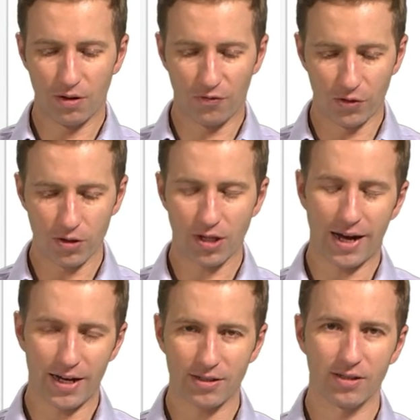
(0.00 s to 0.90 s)
first
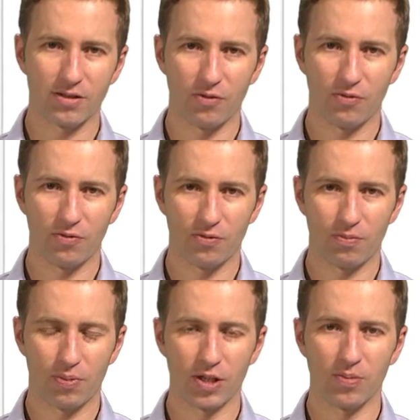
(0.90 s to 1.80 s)
axis of
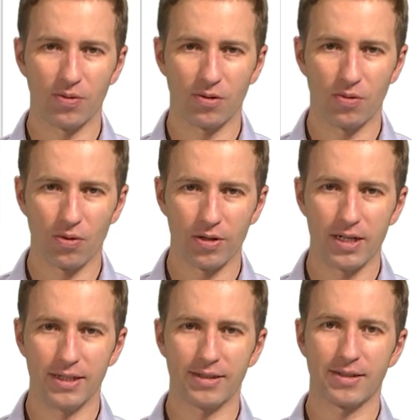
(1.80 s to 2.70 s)
principal
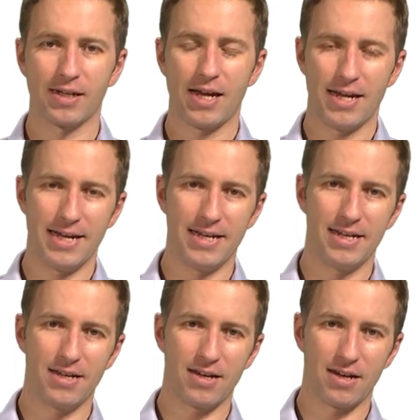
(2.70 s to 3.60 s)
coordinates
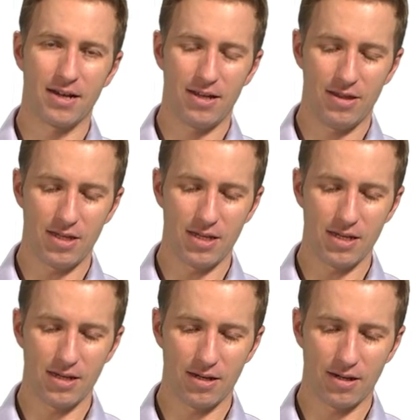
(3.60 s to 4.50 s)
in
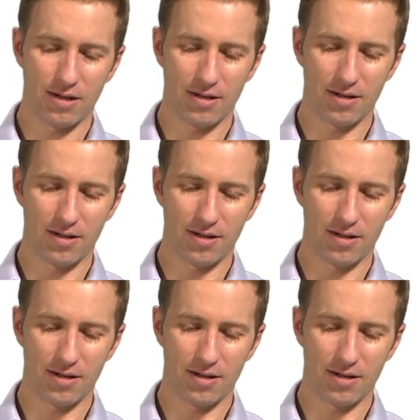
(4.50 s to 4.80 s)
the